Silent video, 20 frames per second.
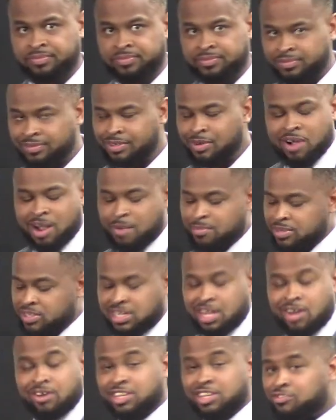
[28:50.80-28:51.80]
Don't worry, I'm going to stay
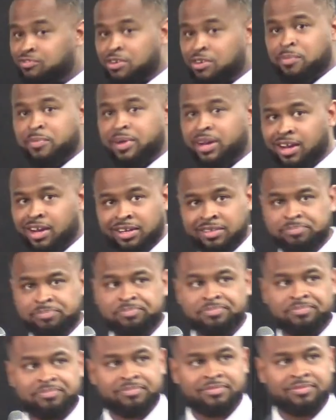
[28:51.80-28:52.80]
on this for a minute.
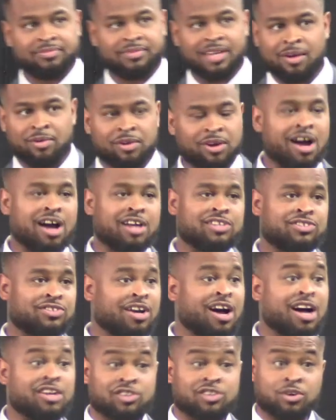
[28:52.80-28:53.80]
I'm going to
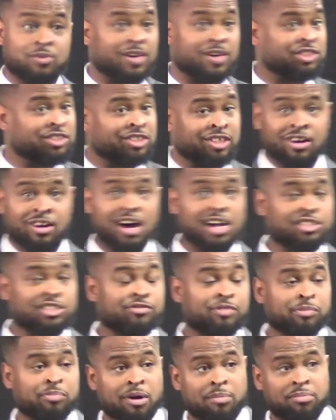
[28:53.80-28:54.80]
ask a question and answer
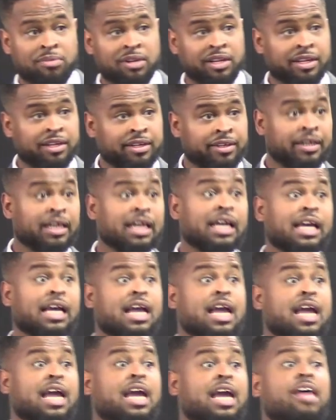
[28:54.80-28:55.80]
it properly.
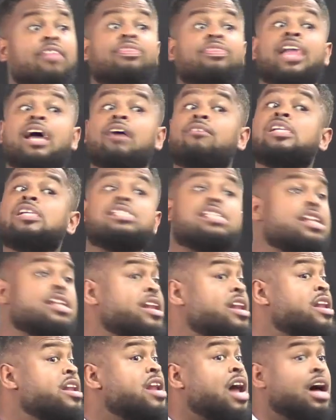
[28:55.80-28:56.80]
If there is
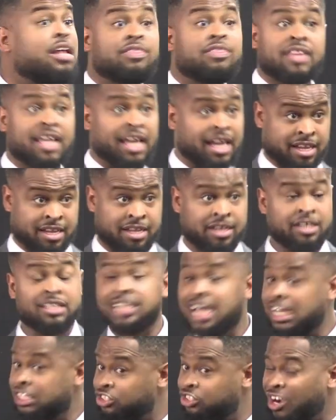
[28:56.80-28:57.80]
nothing, because
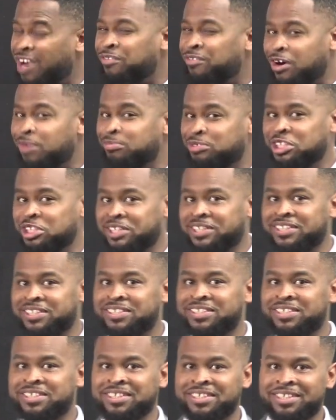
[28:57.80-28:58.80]
that's your other option.
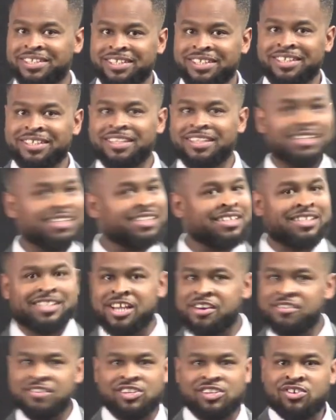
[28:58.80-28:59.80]

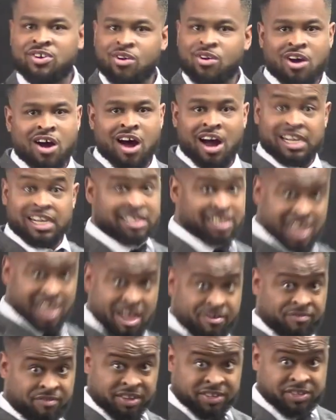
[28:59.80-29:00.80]
There is no God. It's the
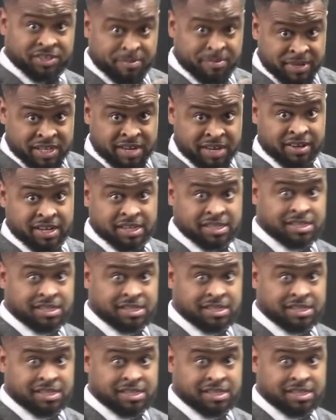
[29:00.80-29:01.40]
atheist, the materialist.